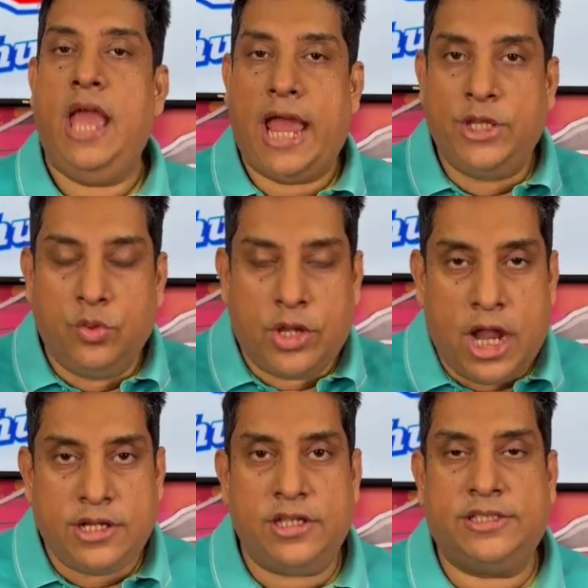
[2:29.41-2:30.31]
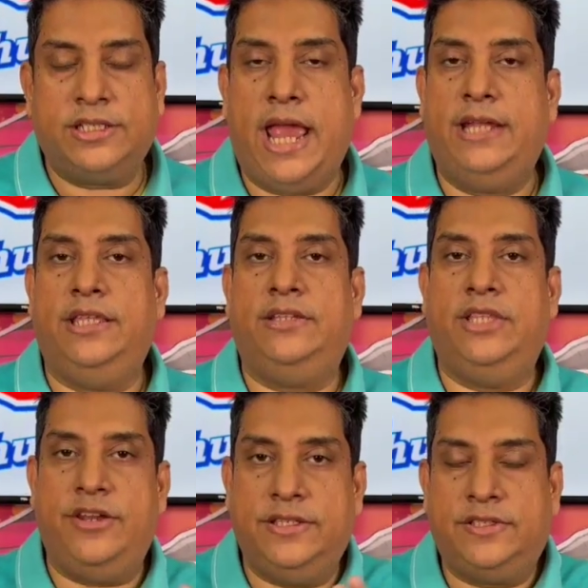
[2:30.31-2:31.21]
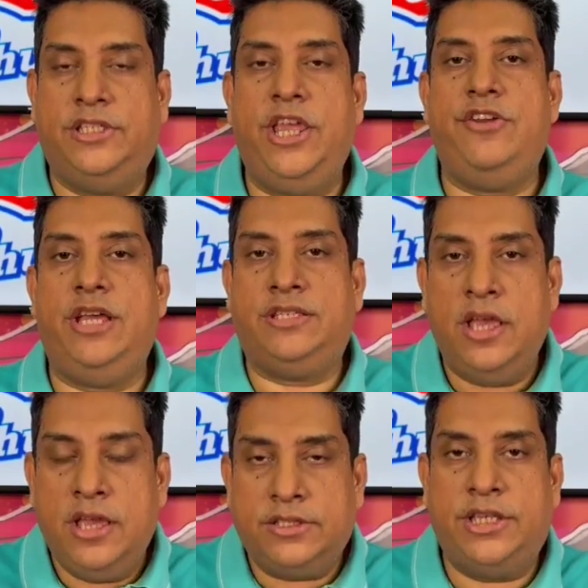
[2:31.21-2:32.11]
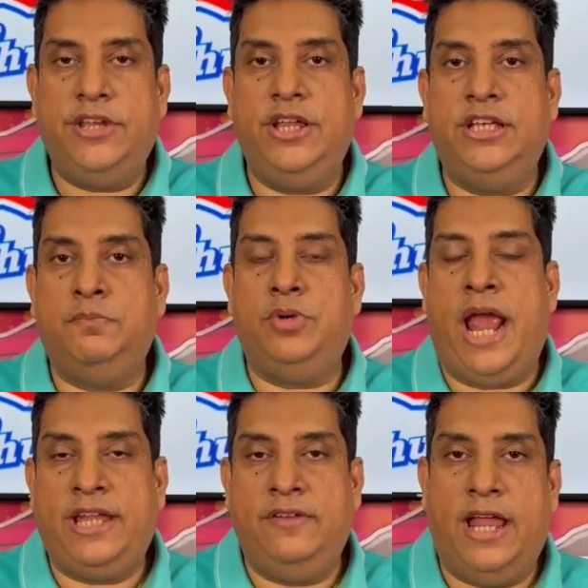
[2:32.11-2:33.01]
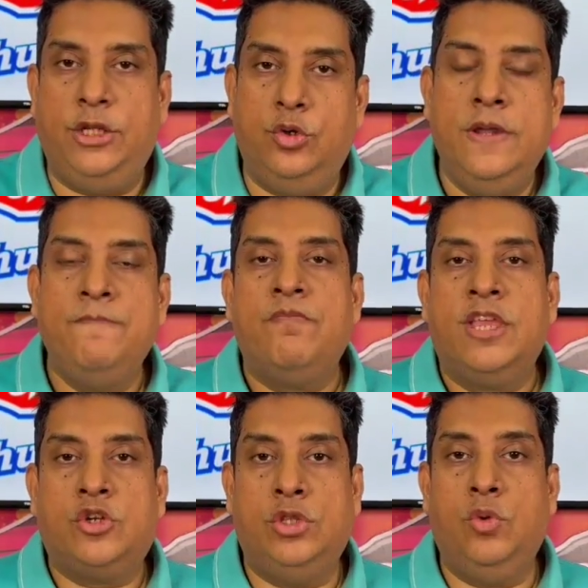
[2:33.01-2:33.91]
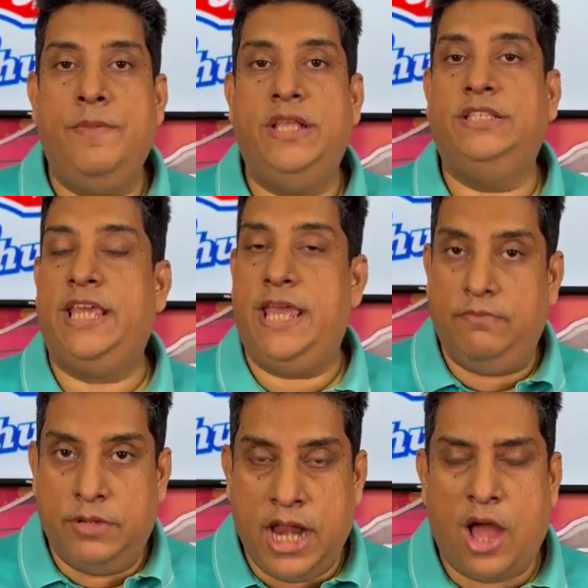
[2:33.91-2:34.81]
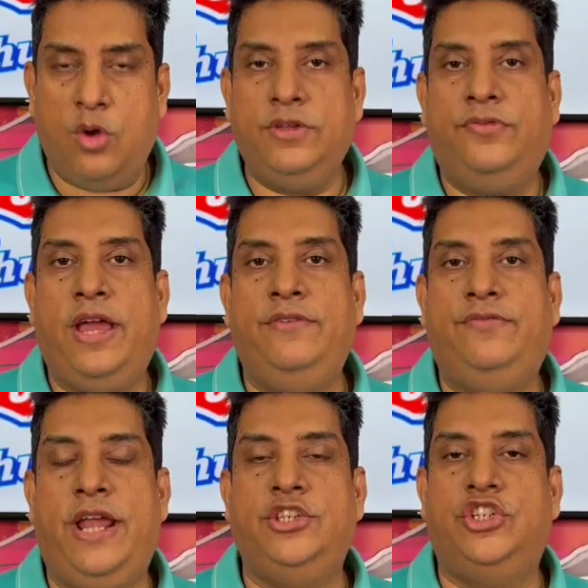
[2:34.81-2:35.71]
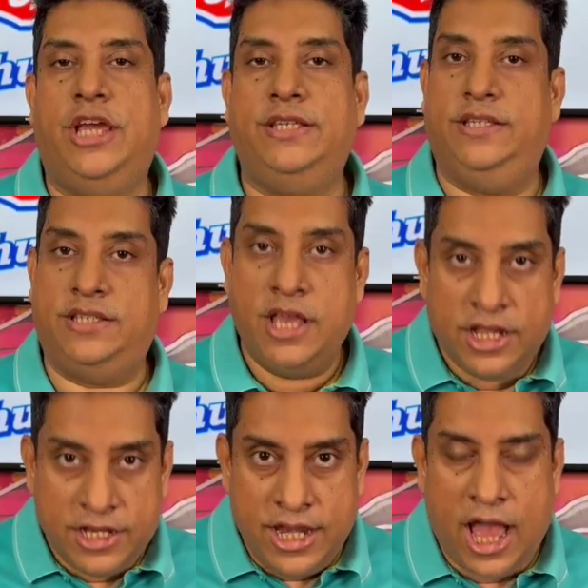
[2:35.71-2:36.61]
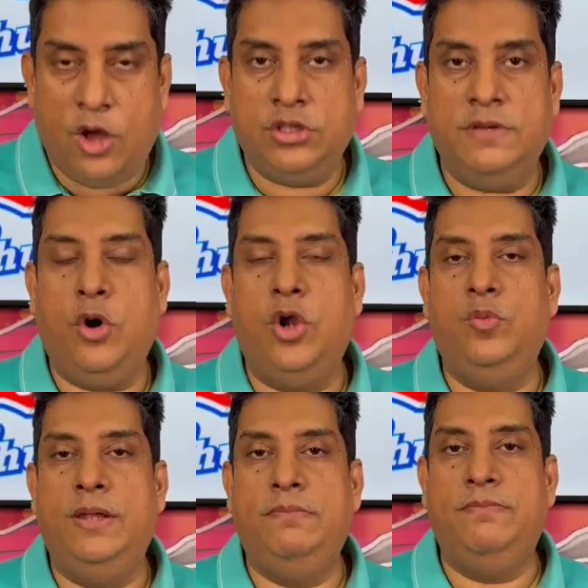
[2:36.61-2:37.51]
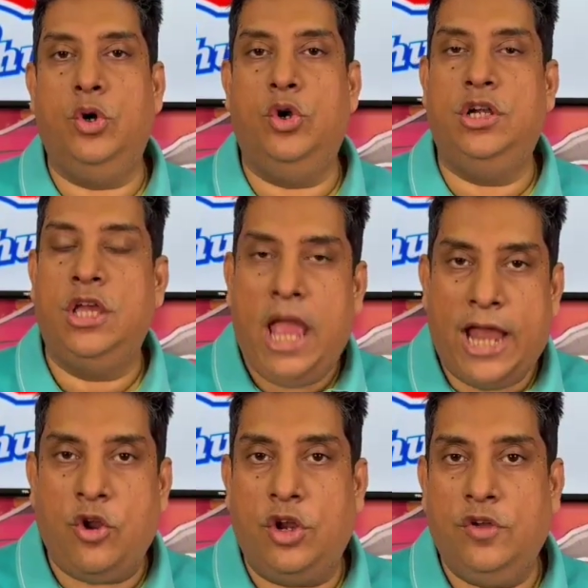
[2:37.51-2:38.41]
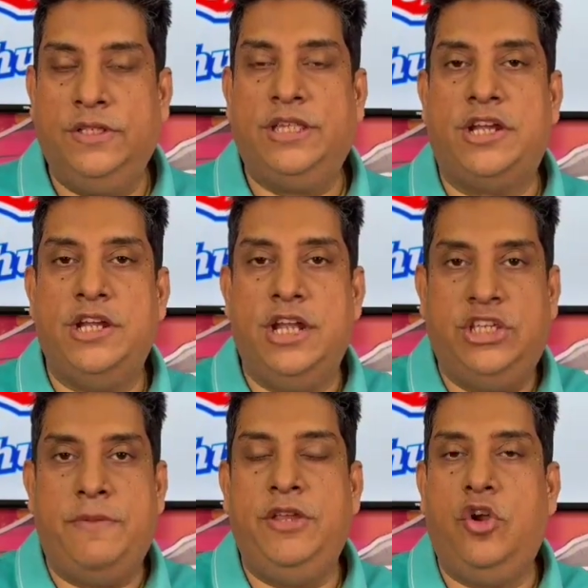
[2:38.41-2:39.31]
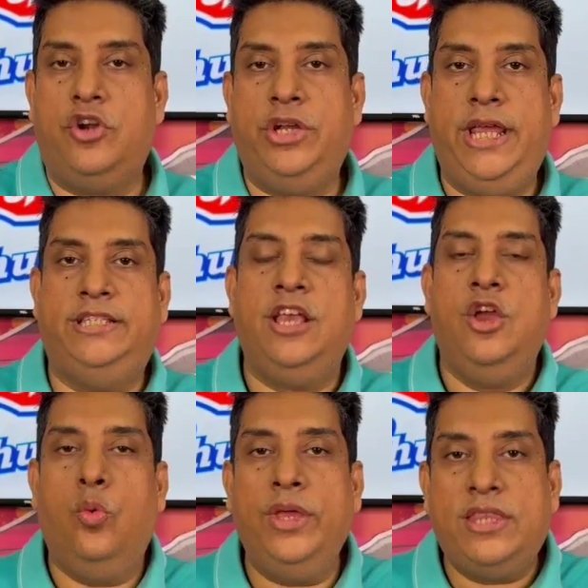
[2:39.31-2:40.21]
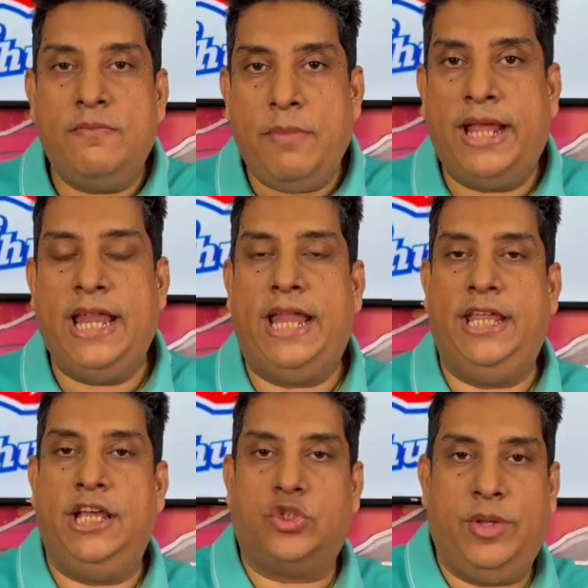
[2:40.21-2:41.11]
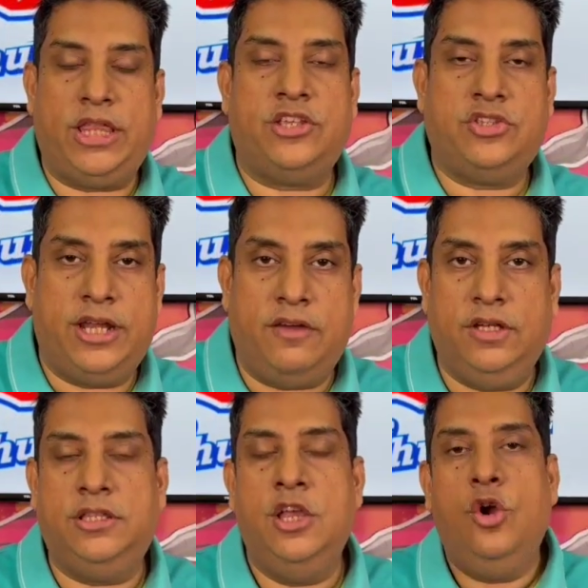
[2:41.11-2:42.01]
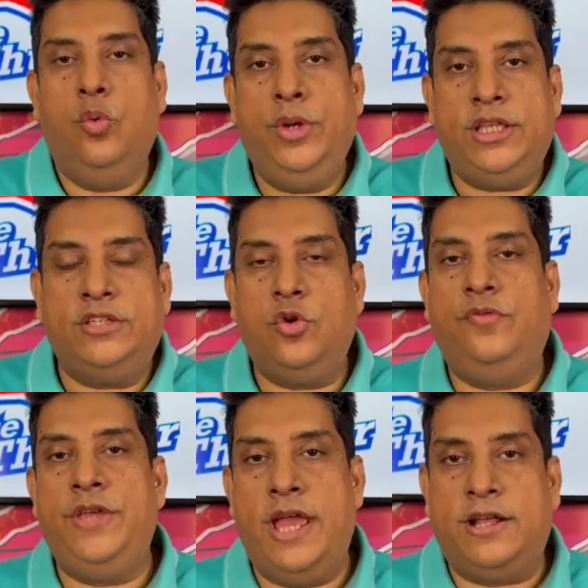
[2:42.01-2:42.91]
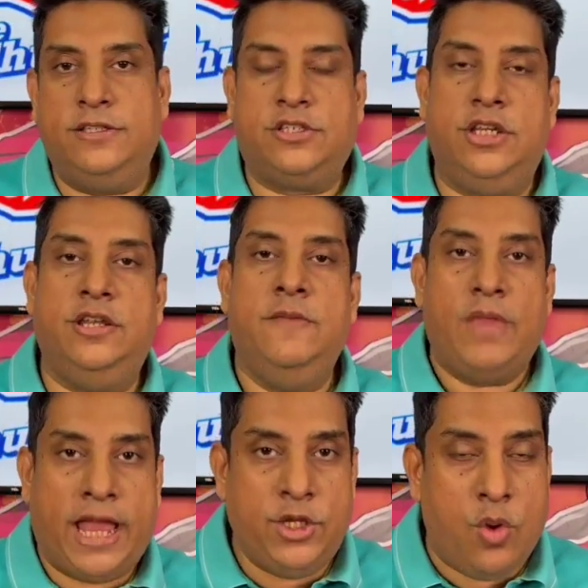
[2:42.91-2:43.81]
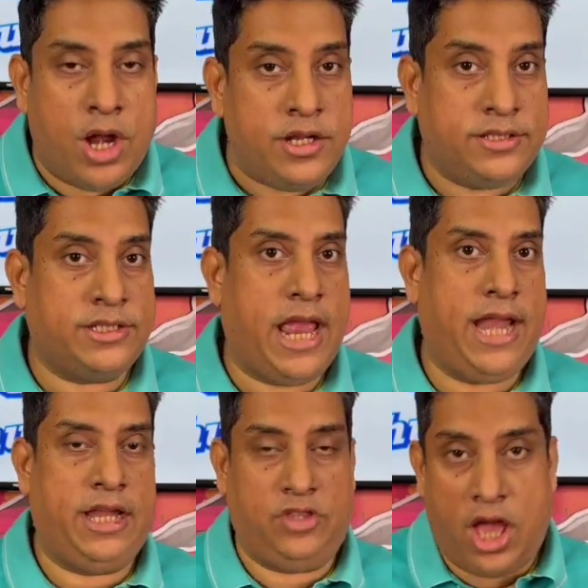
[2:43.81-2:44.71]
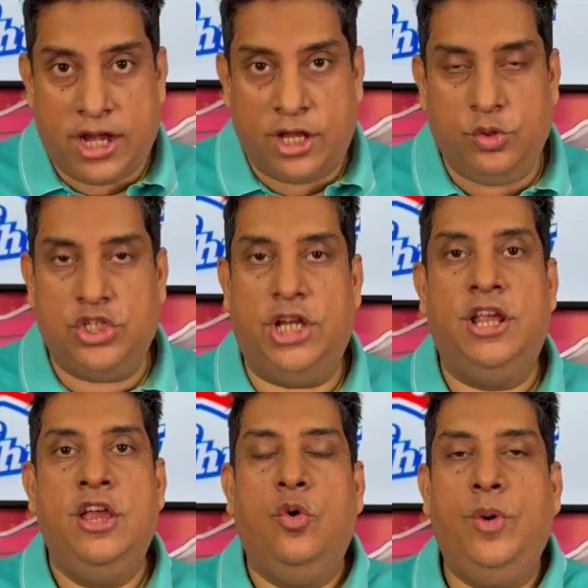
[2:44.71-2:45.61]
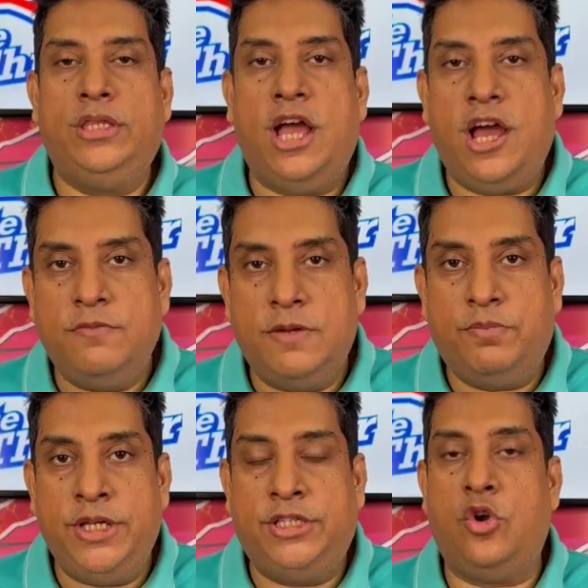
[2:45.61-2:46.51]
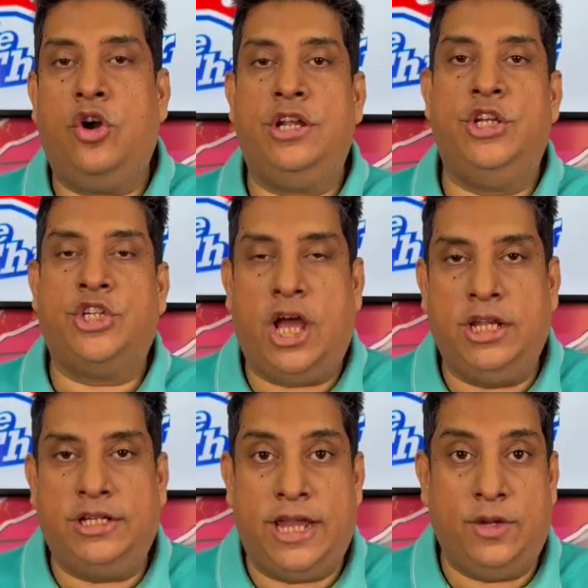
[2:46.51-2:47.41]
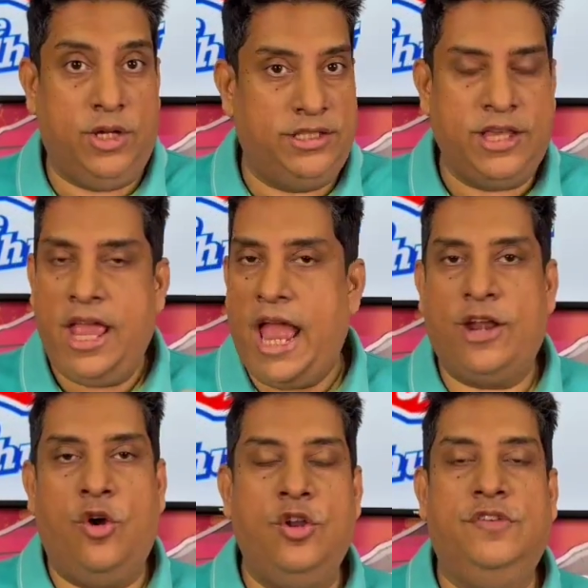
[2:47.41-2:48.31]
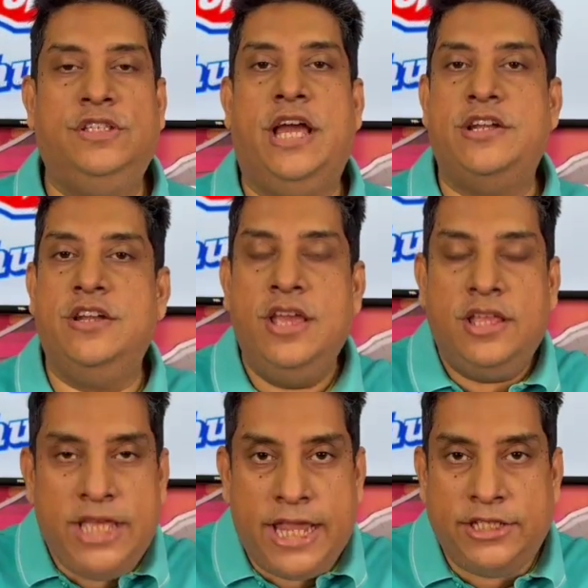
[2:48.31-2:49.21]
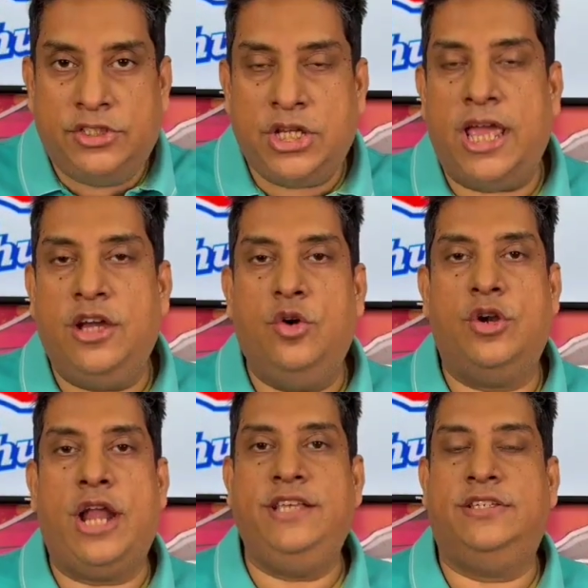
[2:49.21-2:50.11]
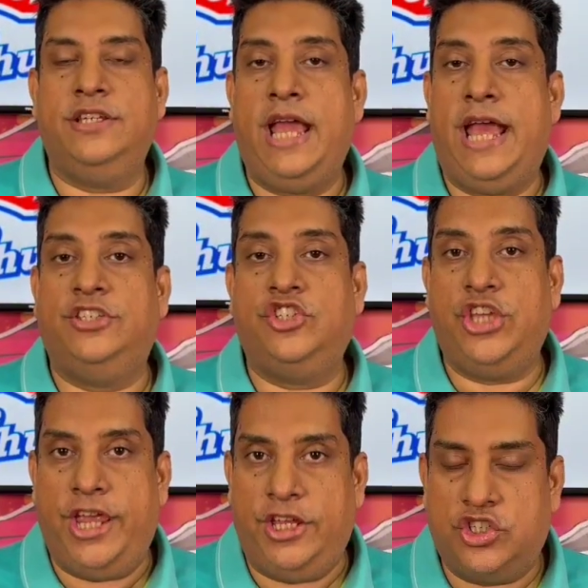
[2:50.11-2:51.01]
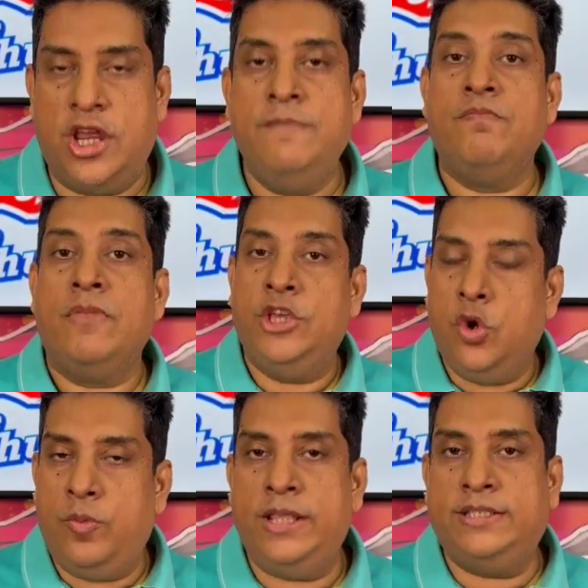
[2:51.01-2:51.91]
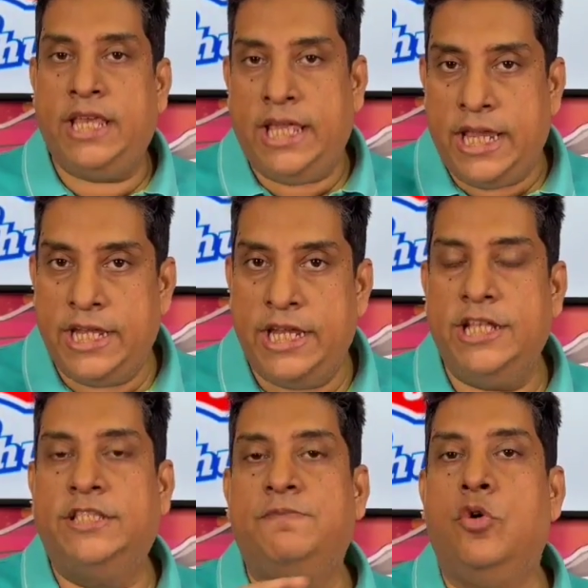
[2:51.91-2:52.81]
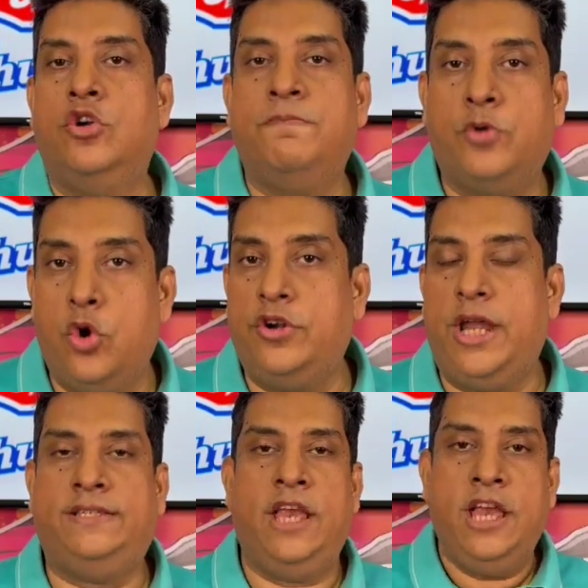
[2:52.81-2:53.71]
And you can understand that there is serious brand value to the women's game. Now the 5 franchises, now the ball will be bowled, and all of a sudden a Jamie Rodrigues with a Meg Lanning, a Shweta Sehrawat with a Sophie Eccleston, and you understand a Dhara Gujjar with a Harmanpreet Kaur and a Charlotte Edwards, and all of a sudden the entire horizon has changed. You will see Indian sport progress.